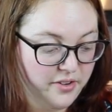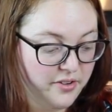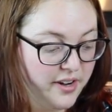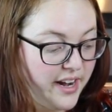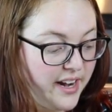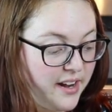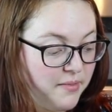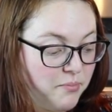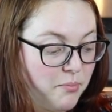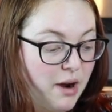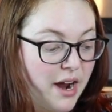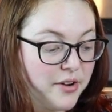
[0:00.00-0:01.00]

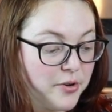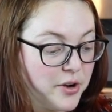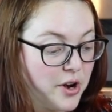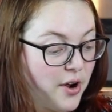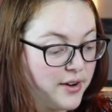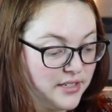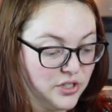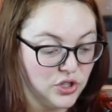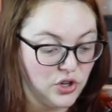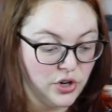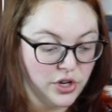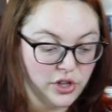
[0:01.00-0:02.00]
Granted, mine are not
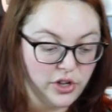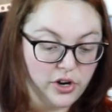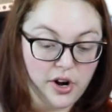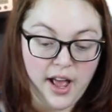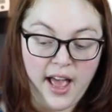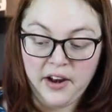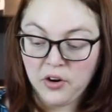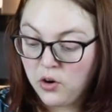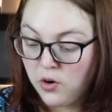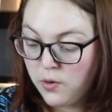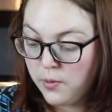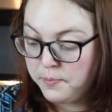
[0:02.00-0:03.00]
circular at
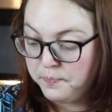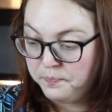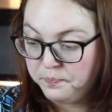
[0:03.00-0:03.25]
all.